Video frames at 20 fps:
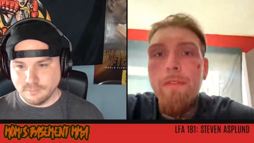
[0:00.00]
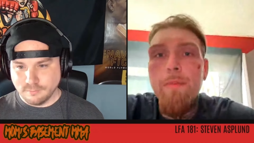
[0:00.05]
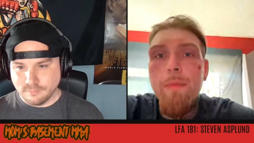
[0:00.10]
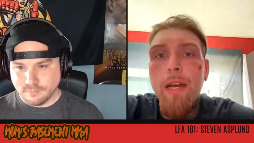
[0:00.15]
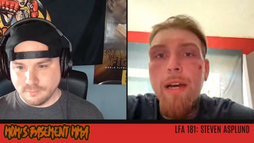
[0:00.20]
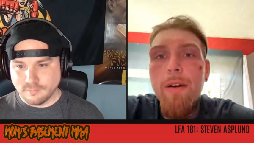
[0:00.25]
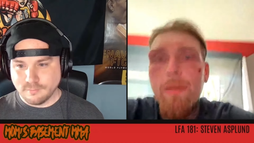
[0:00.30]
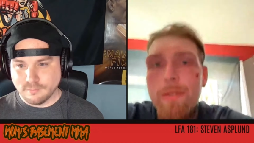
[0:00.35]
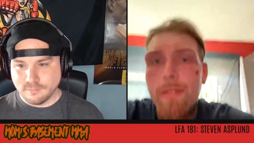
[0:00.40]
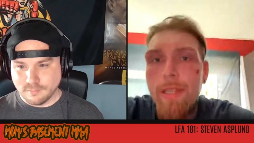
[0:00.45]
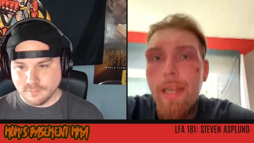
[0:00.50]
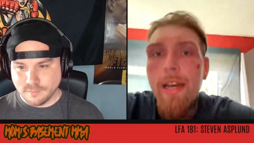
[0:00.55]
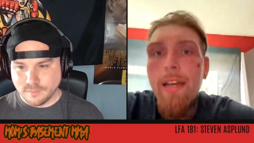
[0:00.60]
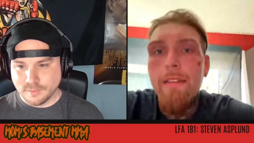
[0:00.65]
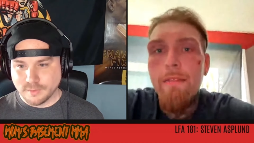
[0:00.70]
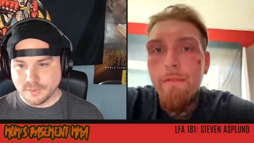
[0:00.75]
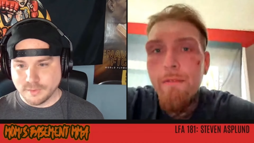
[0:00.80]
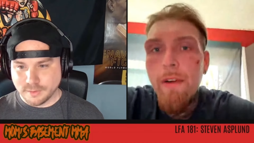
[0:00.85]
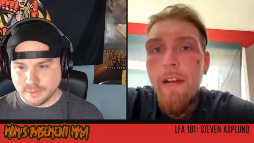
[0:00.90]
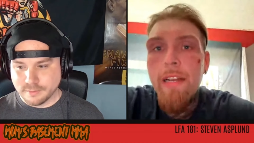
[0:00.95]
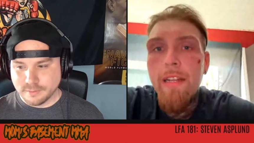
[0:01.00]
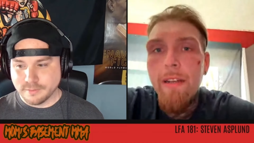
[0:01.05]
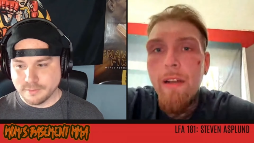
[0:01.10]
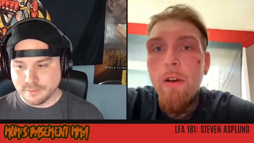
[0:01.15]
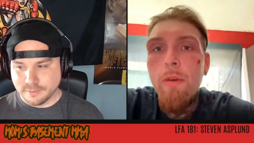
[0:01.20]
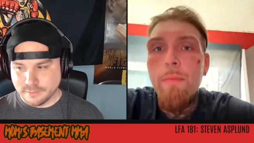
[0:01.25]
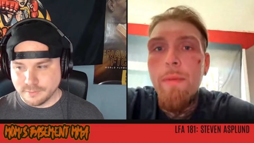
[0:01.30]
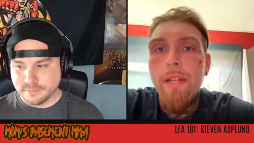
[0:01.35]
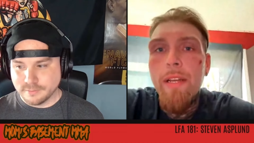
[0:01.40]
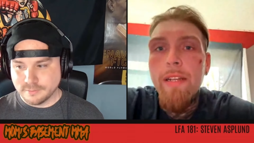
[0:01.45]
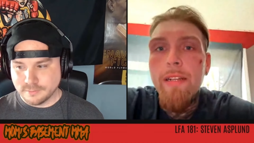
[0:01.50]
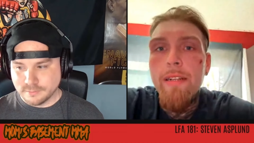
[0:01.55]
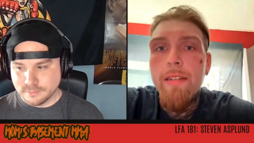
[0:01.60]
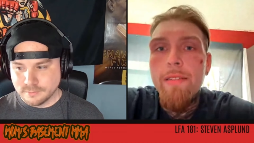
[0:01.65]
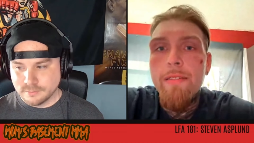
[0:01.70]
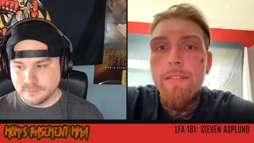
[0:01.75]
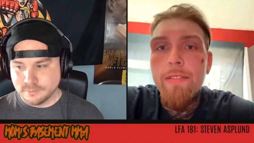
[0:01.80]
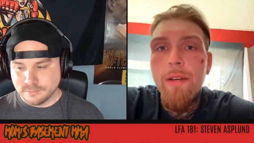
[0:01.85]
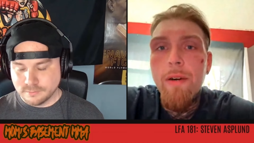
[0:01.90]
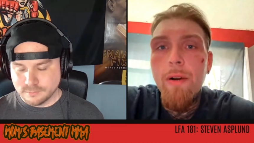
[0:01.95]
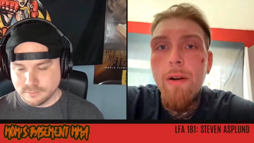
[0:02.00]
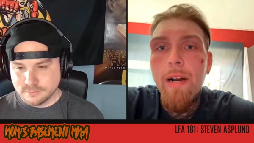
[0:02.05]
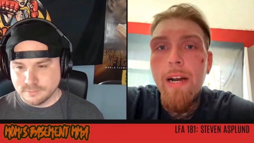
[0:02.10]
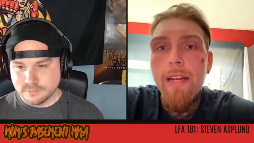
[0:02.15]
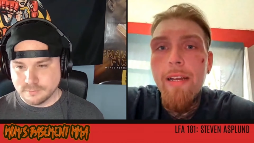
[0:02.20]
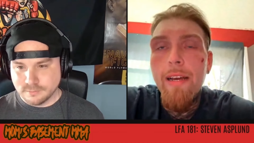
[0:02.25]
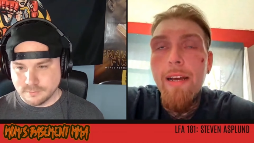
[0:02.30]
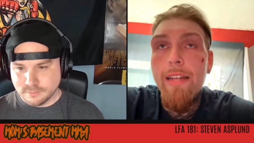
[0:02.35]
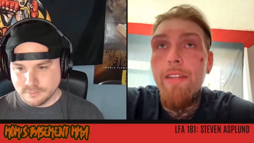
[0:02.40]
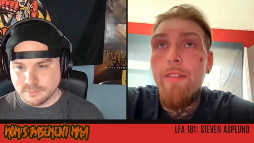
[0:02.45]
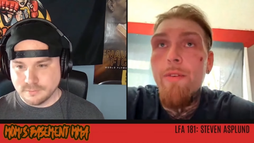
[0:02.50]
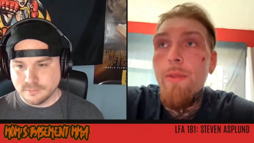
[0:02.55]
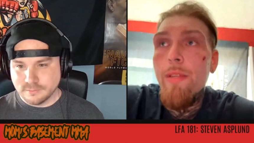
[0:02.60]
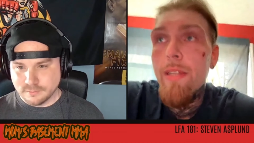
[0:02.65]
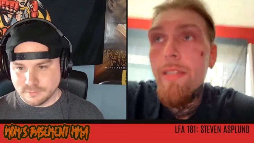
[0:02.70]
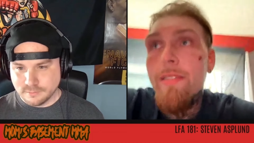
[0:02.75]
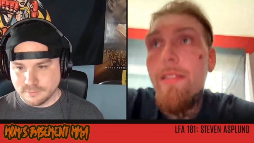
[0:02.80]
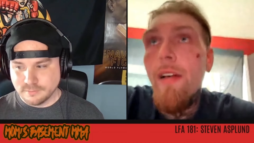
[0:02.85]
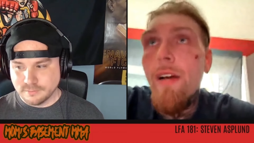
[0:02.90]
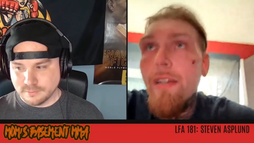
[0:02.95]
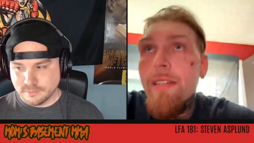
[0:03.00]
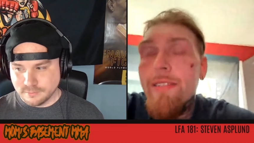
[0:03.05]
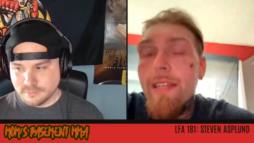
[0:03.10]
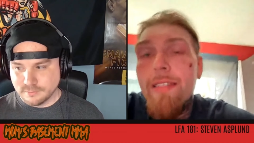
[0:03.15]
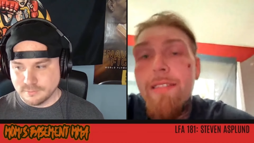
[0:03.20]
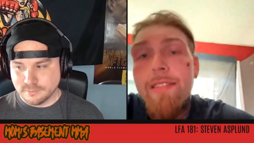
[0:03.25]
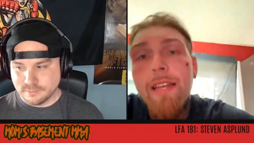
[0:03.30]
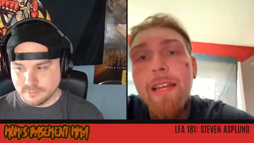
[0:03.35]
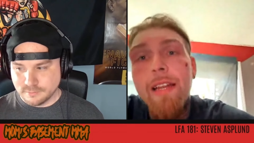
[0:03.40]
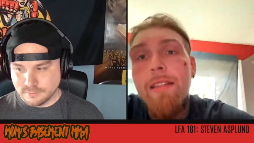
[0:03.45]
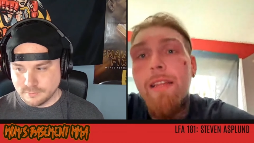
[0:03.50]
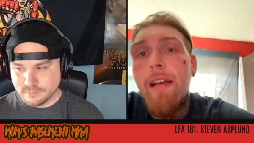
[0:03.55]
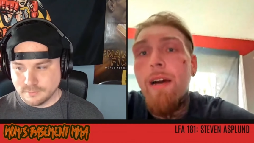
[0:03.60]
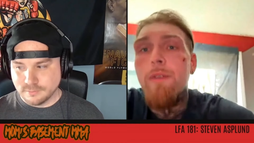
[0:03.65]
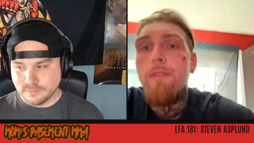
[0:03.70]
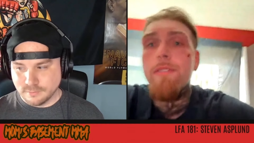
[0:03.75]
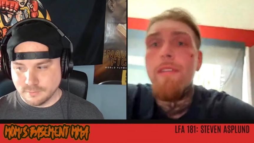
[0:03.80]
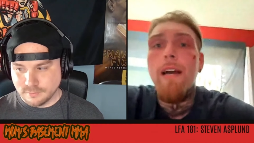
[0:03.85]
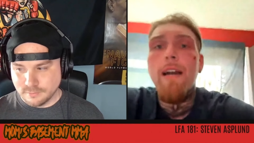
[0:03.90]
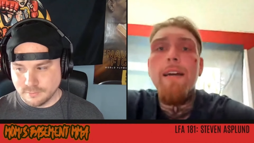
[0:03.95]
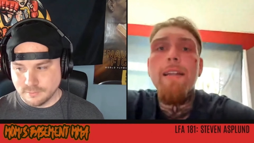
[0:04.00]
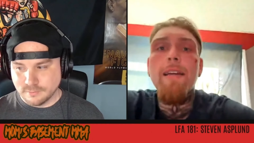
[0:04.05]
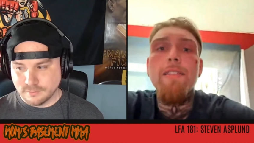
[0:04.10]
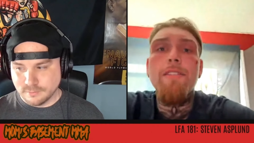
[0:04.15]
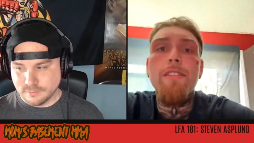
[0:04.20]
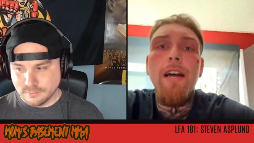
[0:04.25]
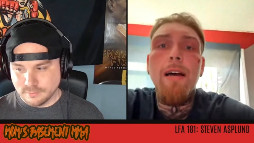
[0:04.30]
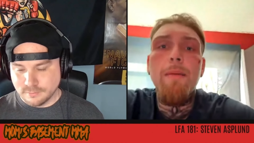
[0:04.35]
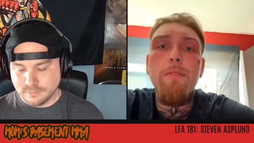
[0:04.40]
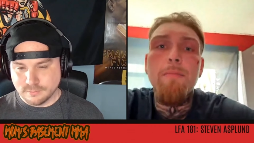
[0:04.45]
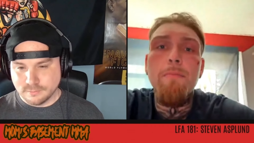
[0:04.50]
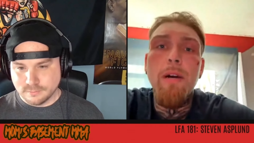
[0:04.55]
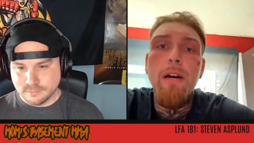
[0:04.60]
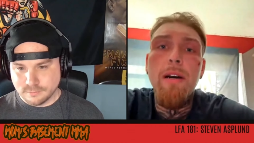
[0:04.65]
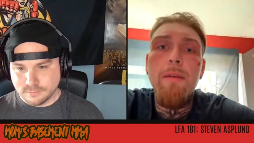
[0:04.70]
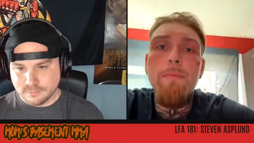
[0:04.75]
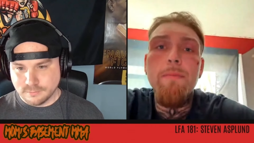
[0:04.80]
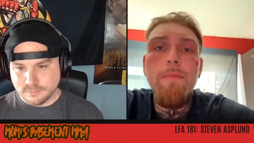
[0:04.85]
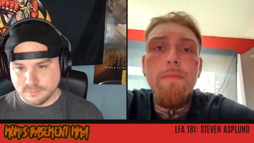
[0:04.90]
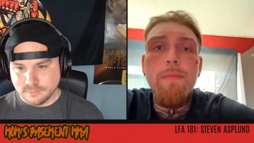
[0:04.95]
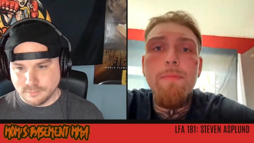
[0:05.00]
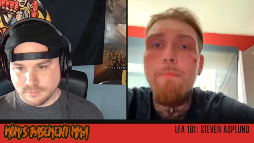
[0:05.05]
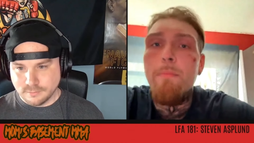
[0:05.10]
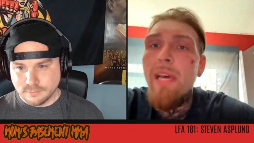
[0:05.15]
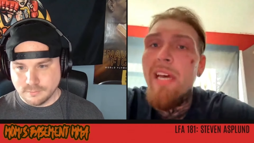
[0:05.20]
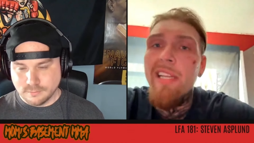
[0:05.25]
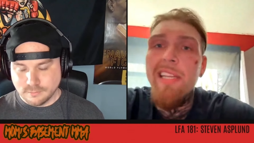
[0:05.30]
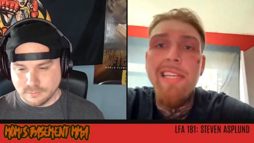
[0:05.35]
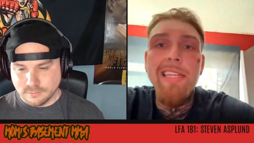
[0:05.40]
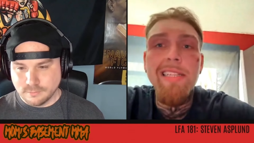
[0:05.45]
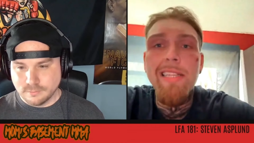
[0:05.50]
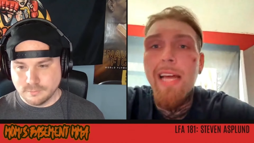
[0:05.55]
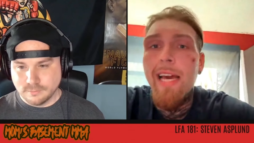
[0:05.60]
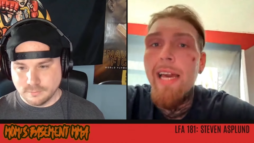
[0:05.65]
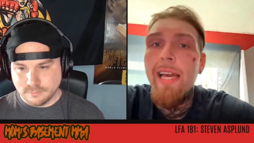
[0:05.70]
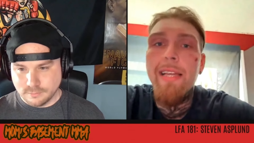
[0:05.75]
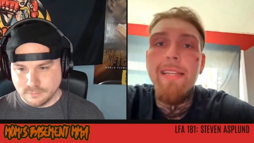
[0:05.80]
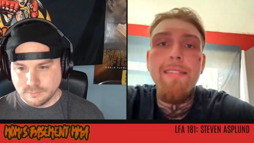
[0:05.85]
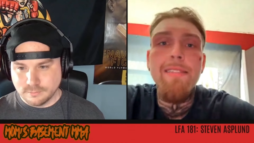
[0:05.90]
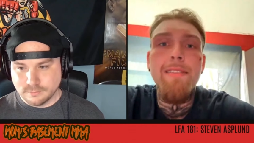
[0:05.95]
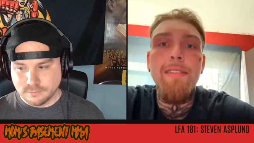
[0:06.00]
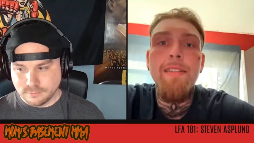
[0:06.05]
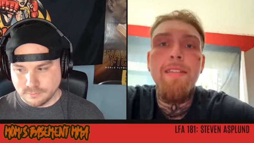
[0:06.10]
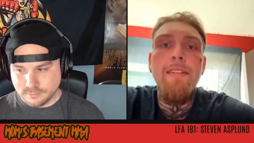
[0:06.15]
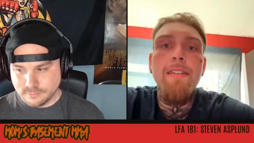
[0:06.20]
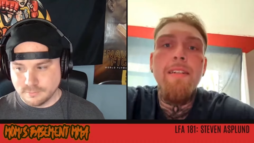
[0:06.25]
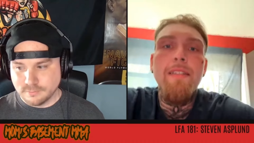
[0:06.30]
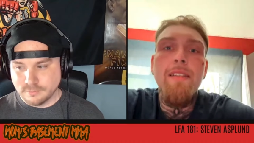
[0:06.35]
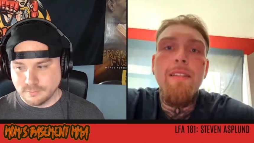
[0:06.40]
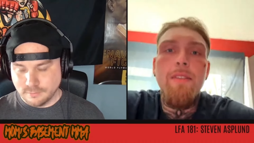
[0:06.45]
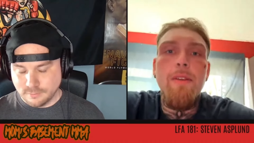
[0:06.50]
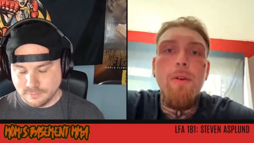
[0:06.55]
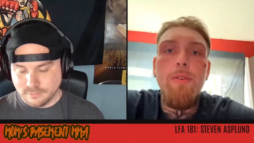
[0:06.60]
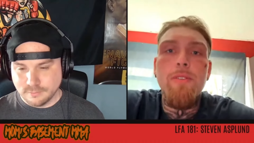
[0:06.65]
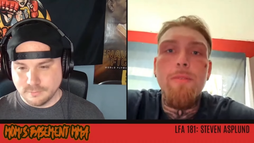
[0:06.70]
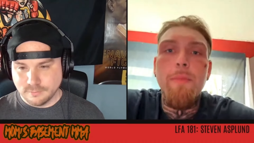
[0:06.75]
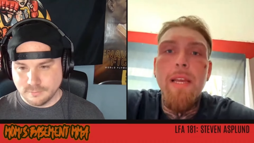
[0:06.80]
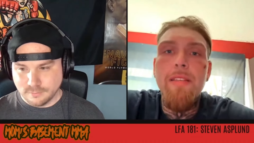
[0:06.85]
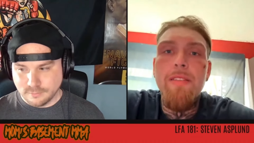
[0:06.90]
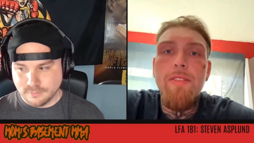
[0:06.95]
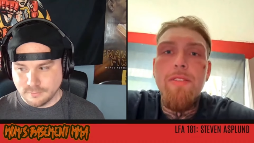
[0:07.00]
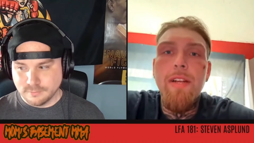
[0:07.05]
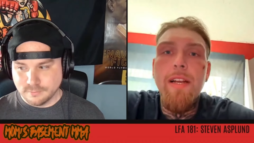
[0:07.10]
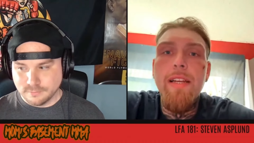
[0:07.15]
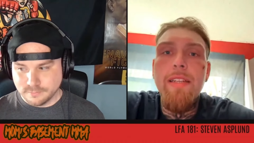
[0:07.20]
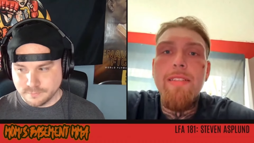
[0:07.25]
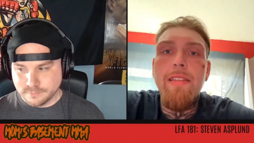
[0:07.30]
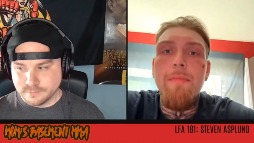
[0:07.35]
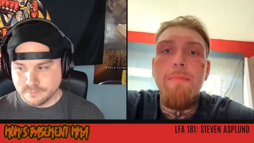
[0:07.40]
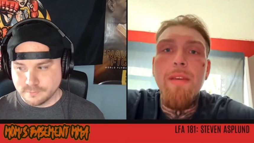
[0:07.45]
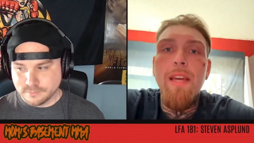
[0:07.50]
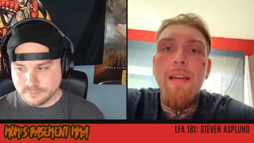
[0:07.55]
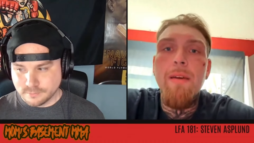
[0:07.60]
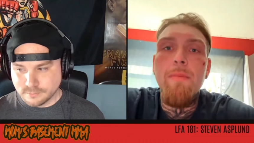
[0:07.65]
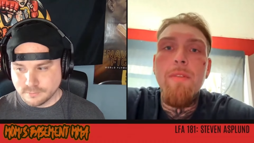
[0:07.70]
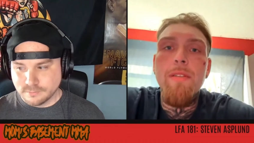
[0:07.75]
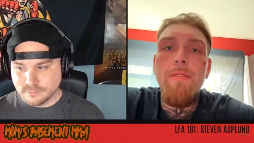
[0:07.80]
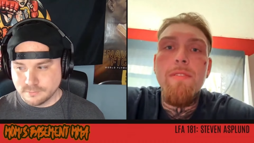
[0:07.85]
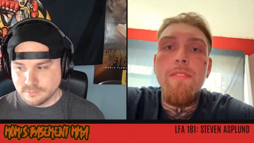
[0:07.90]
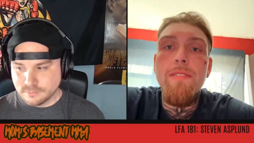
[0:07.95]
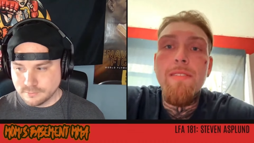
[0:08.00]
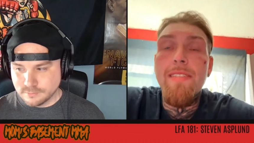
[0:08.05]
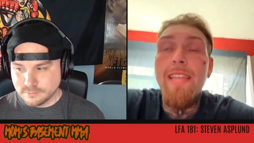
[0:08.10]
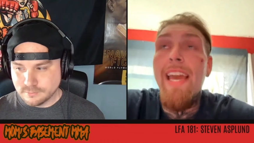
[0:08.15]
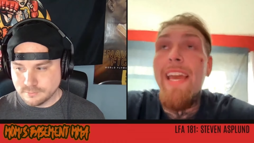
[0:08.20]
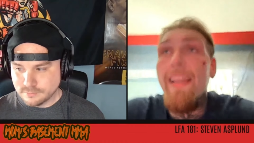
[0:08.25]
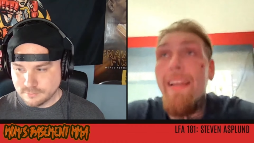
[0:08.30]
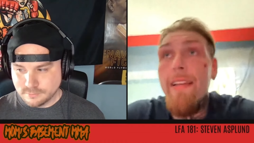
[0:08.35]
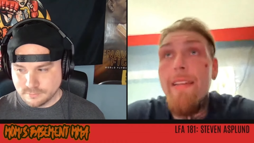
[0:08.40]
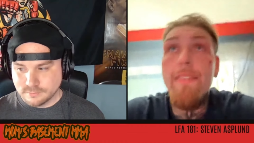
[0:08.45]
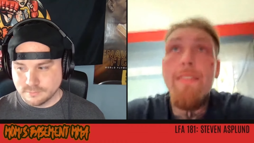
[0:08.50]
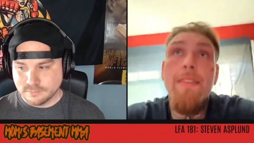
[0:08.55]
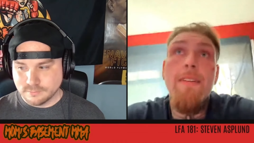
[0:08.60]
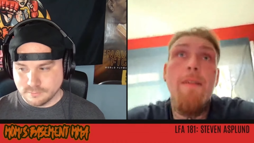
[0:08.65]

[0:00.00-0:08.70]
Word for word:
Speaker 1: outside and find an opening. So I, I knew that as long as I stayed on the outside, I chopped them up, belly, legs, throw some head strikes. I'd be able to take